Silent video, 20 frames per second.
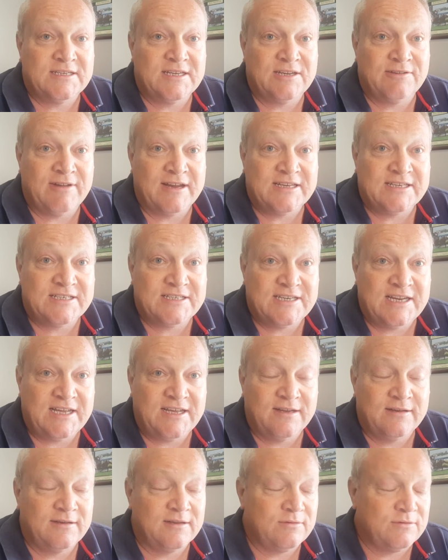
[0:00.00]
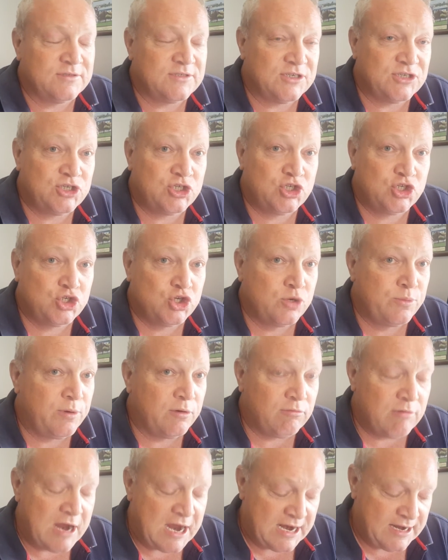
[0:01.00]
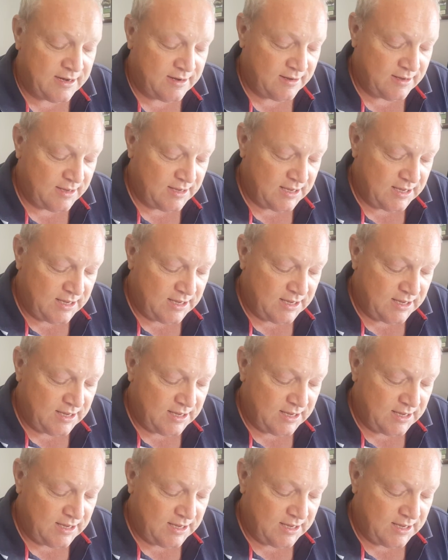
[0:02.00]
and he ran second. It was a super run.